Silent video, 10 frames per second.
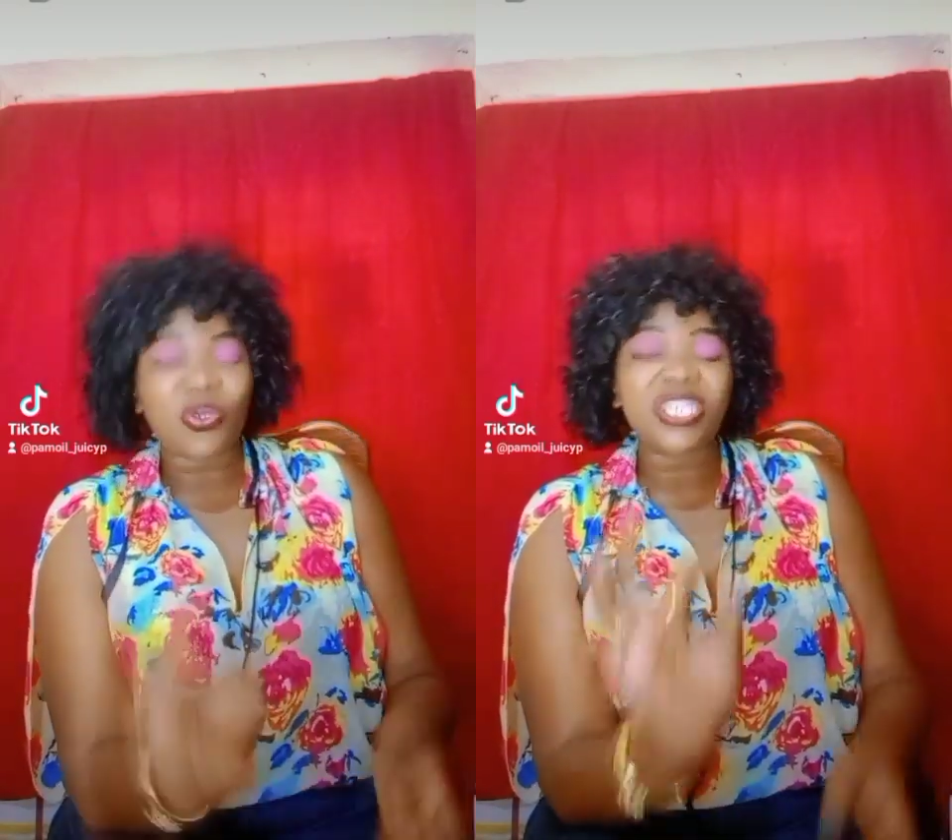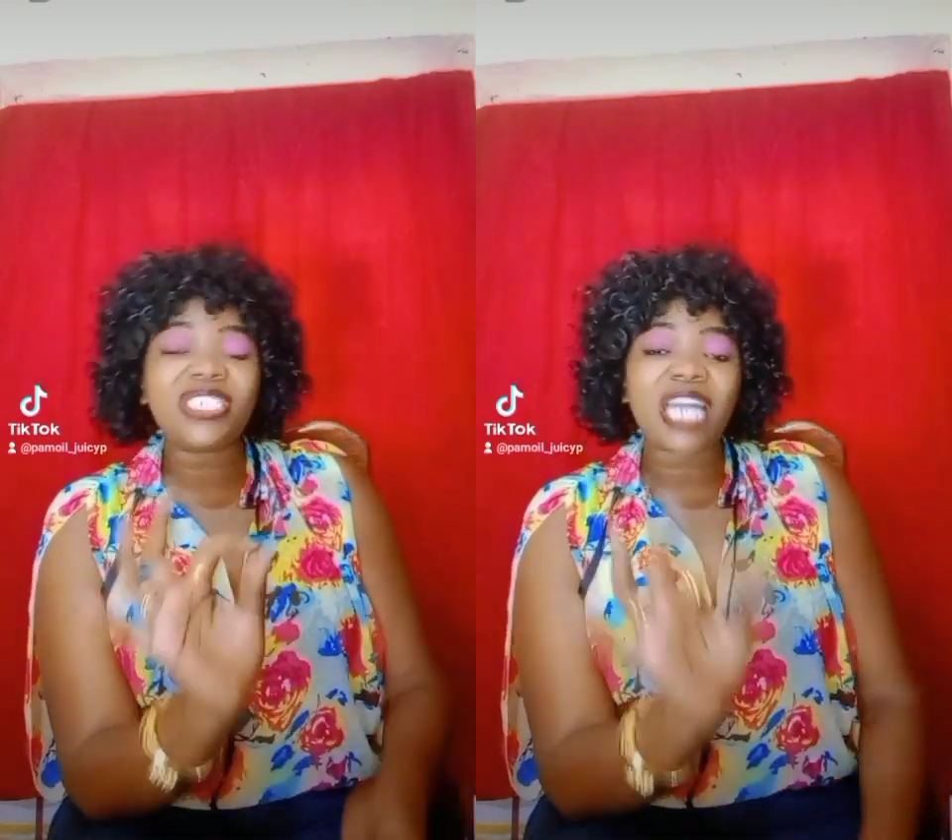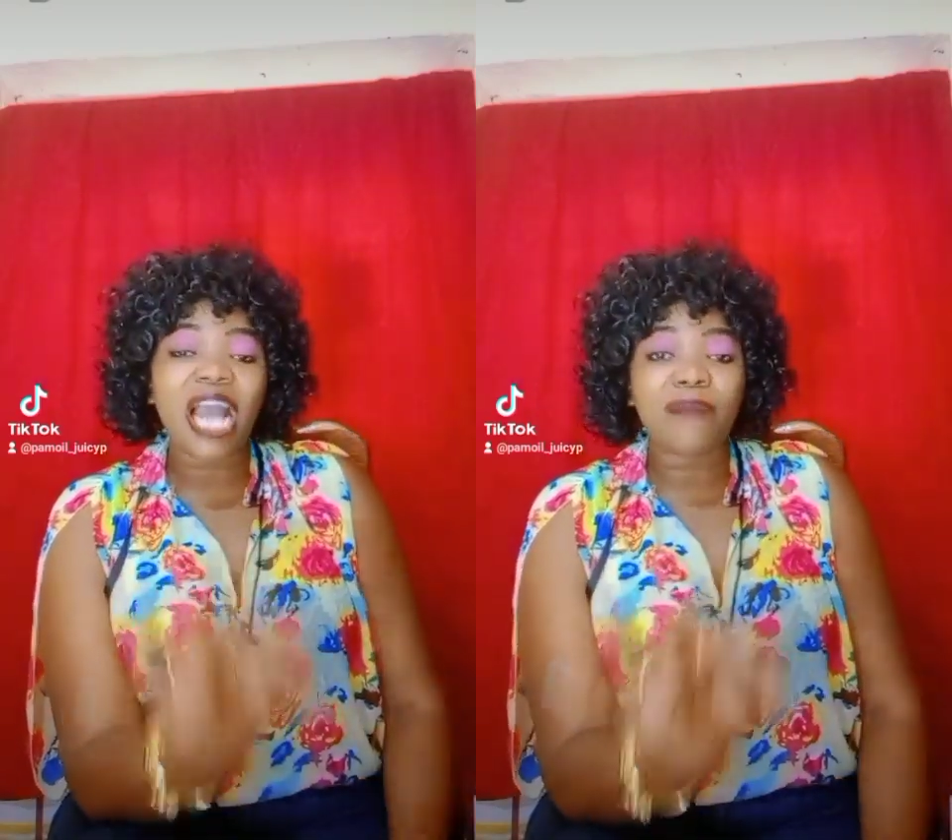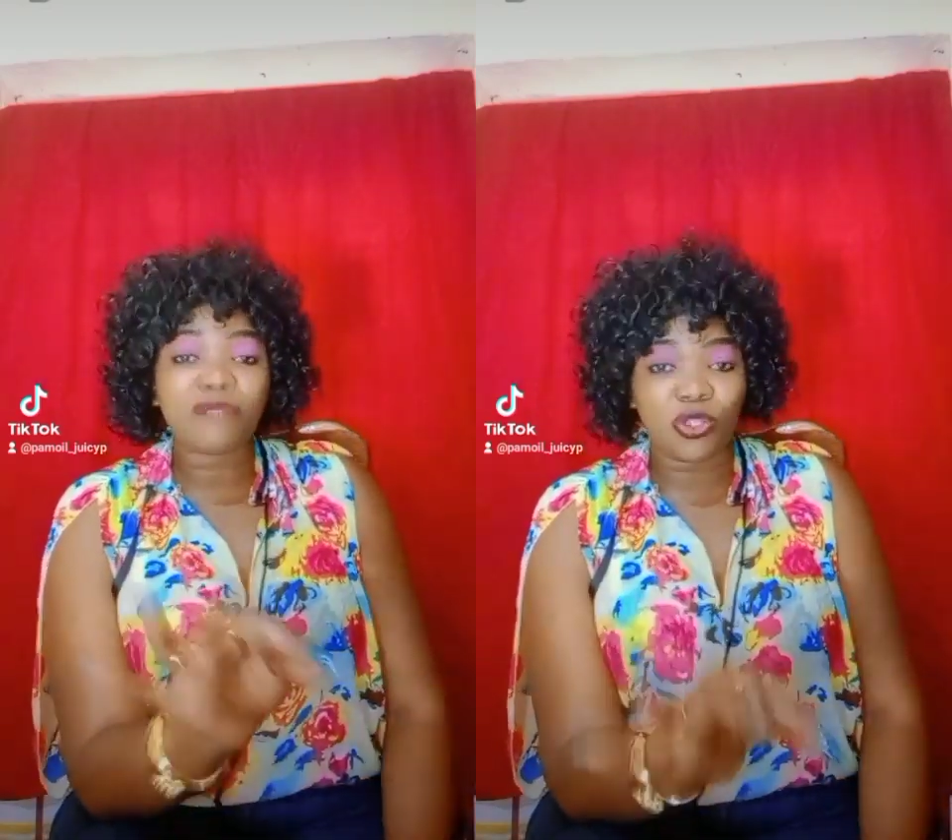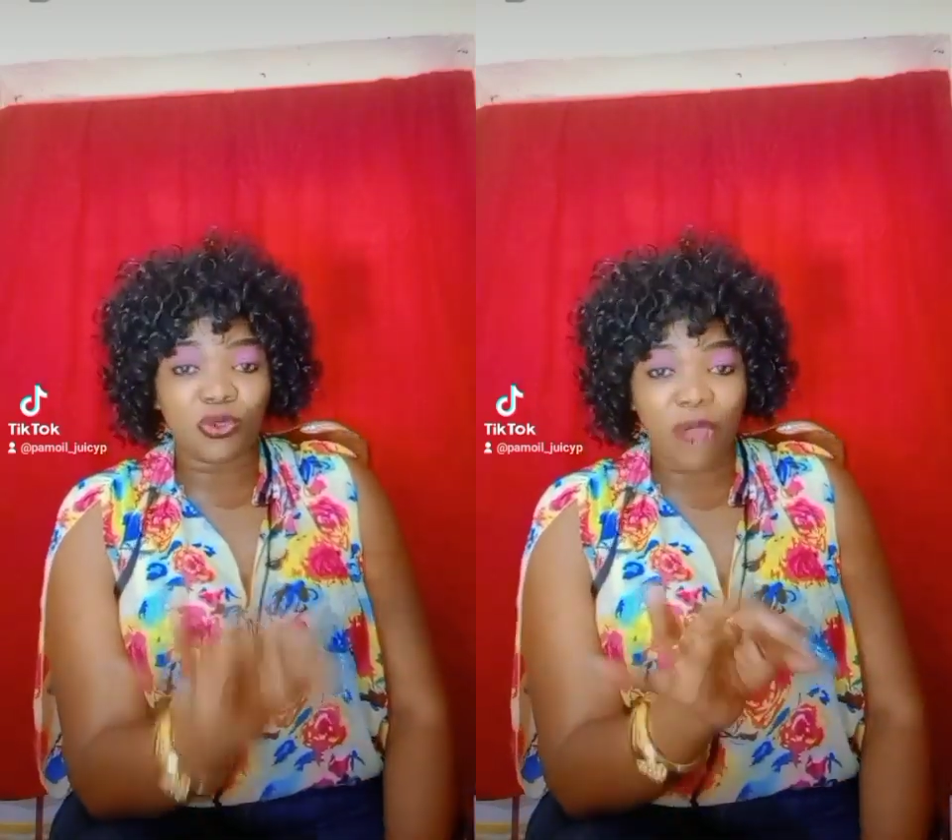when it
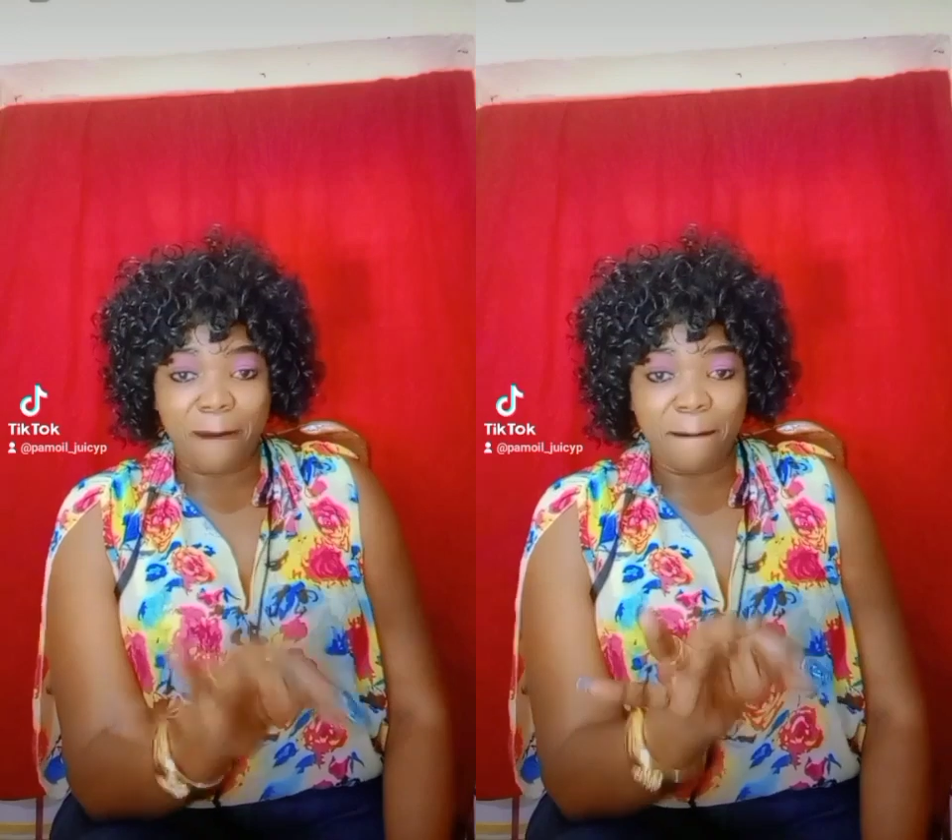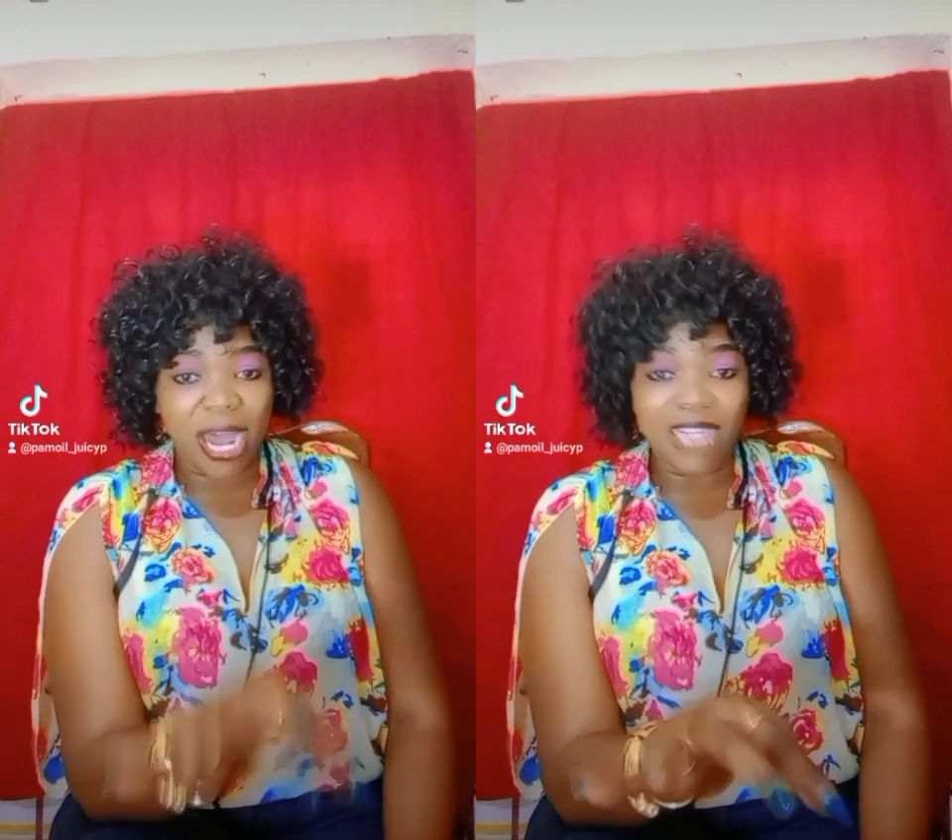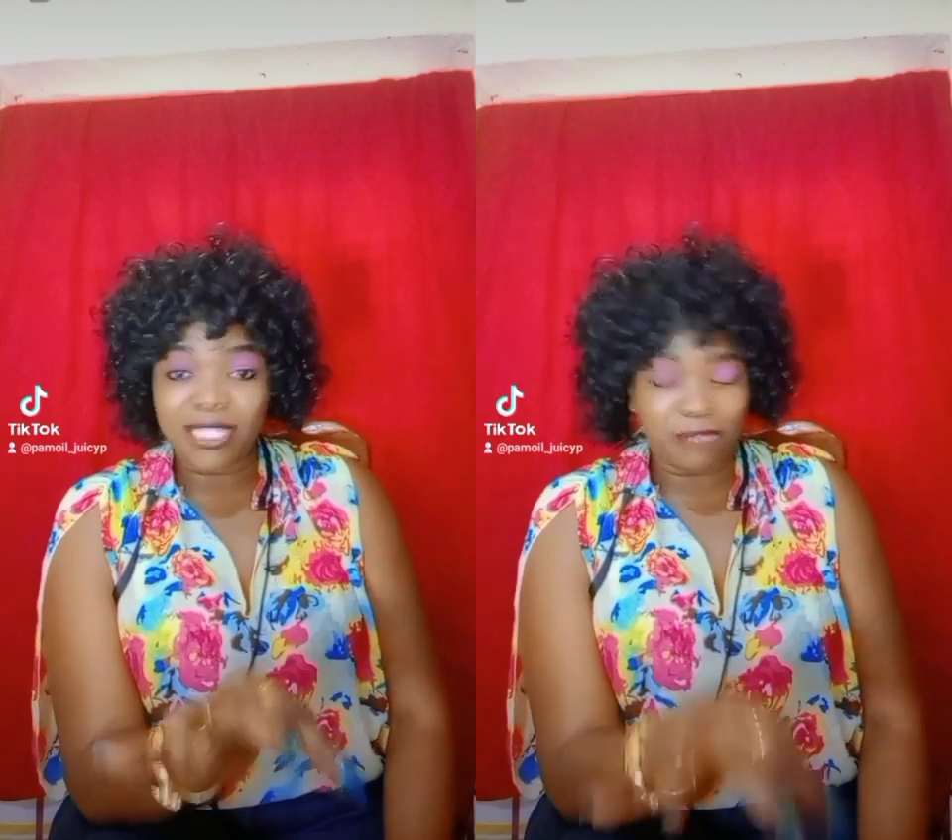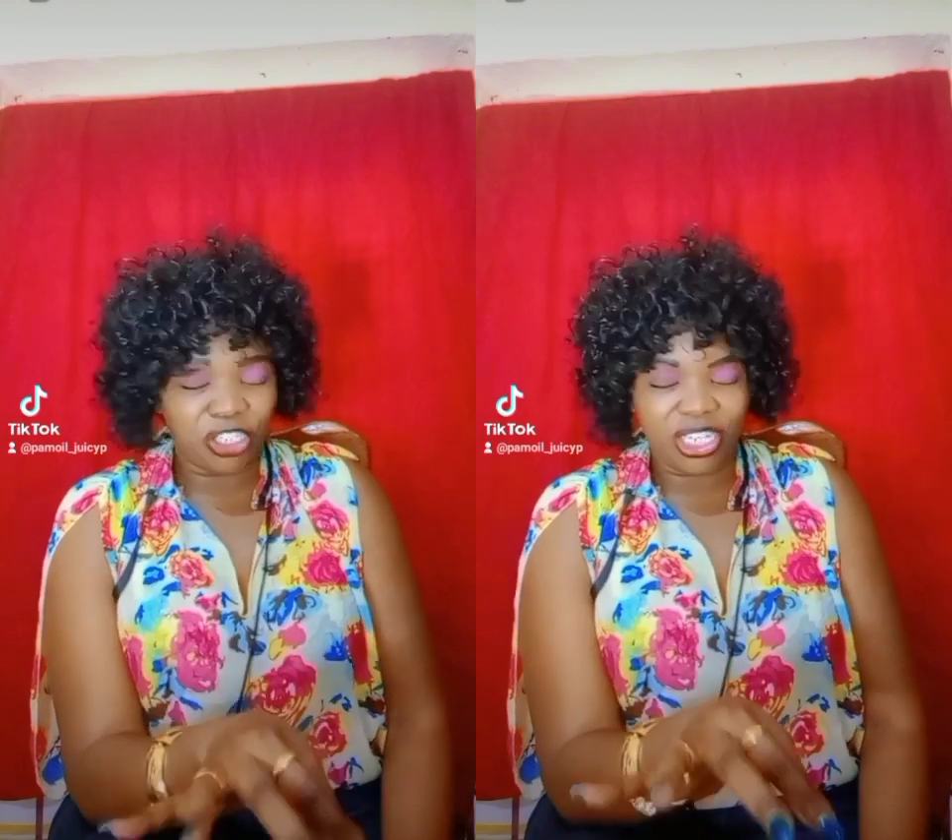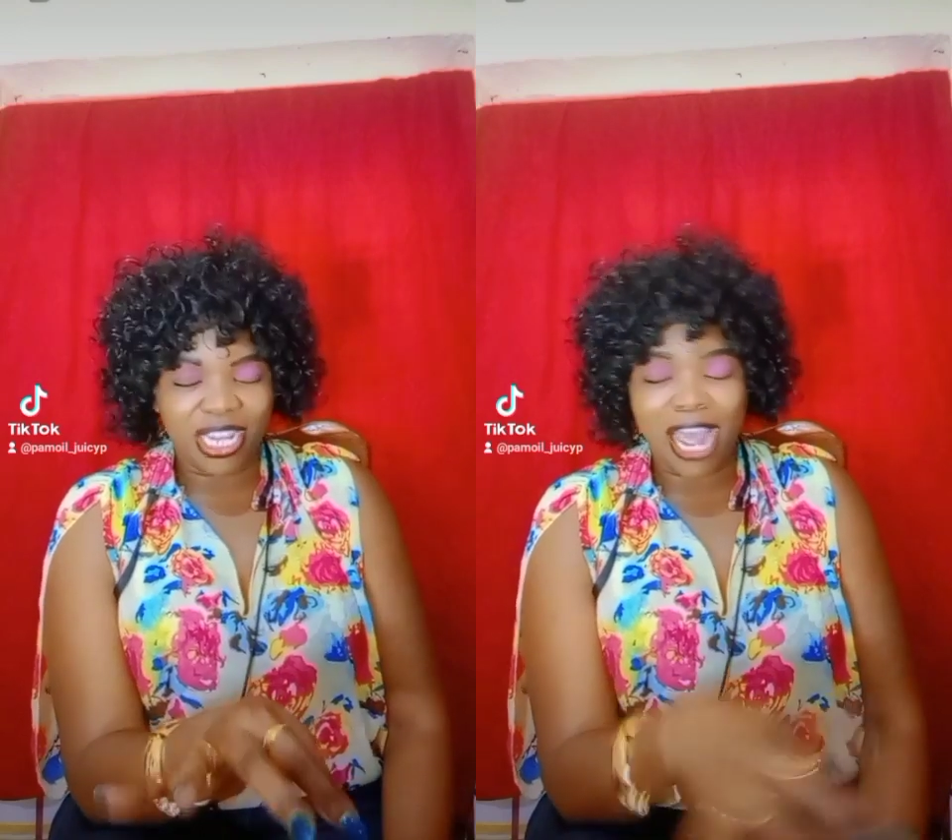comes to a man's
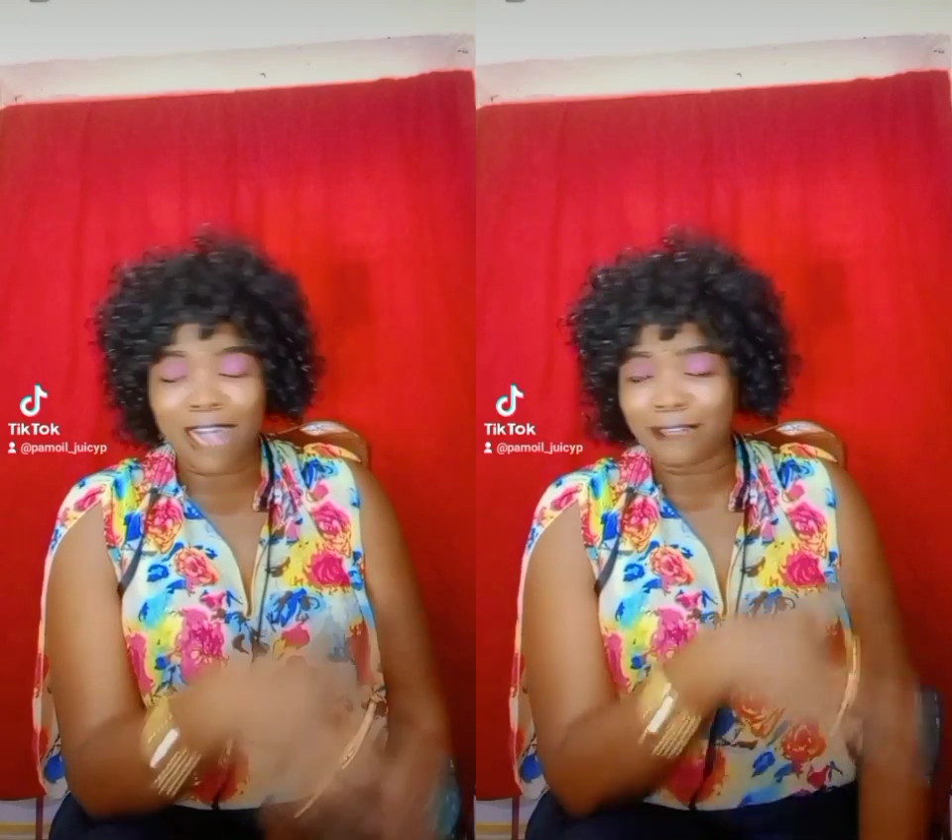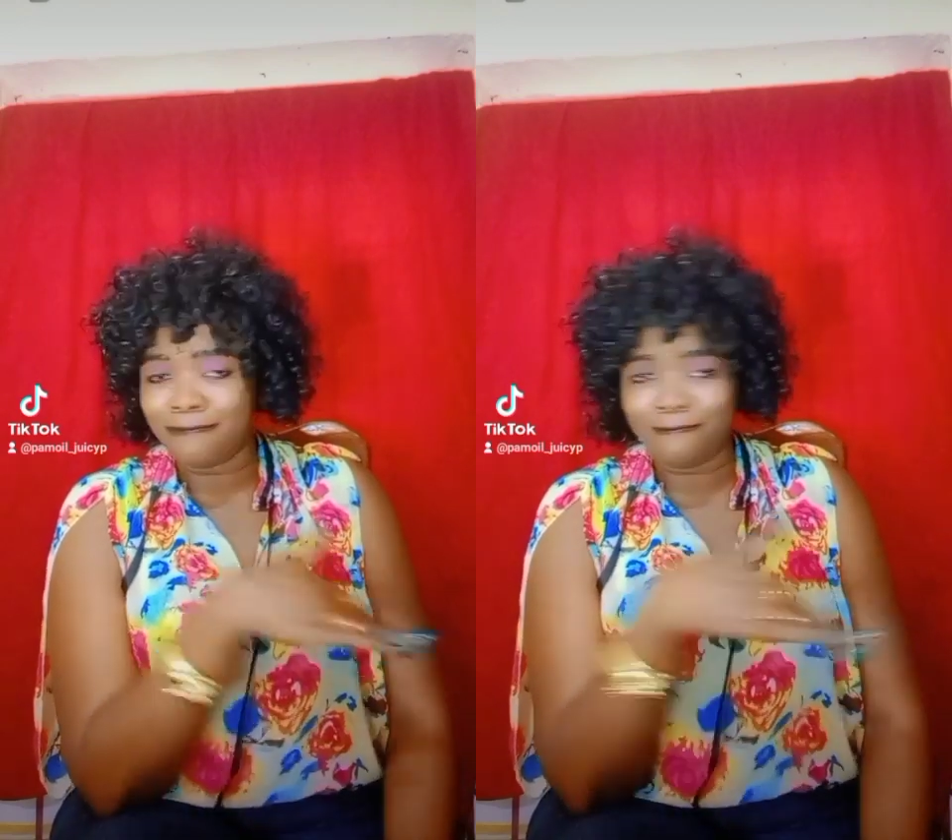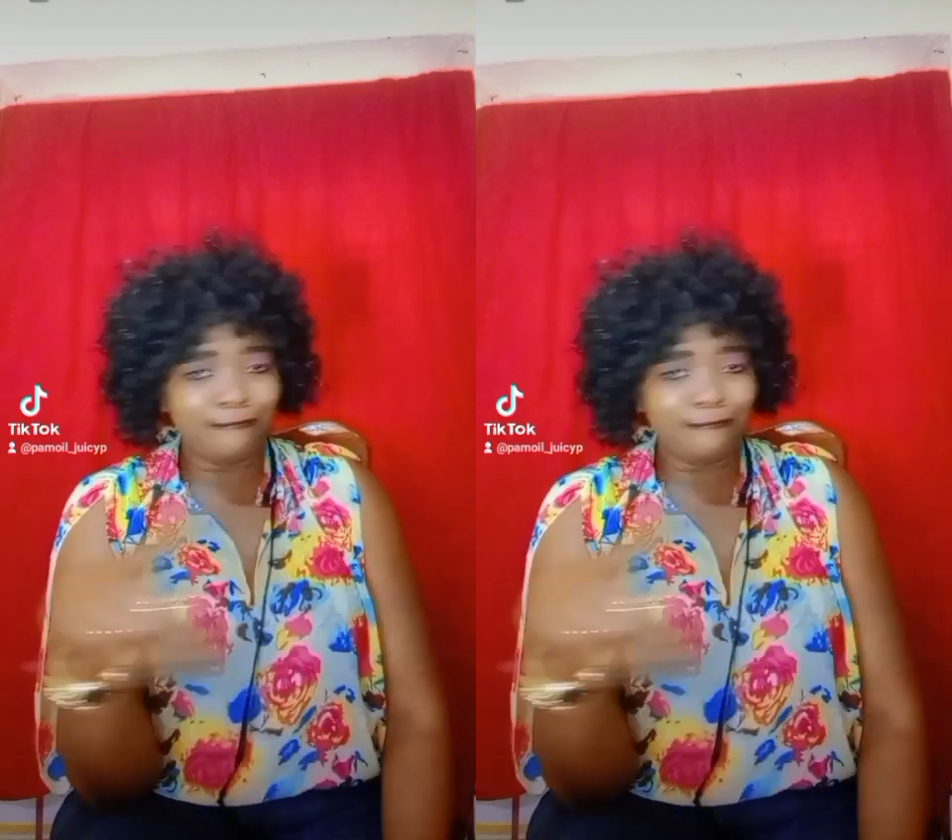machine gun,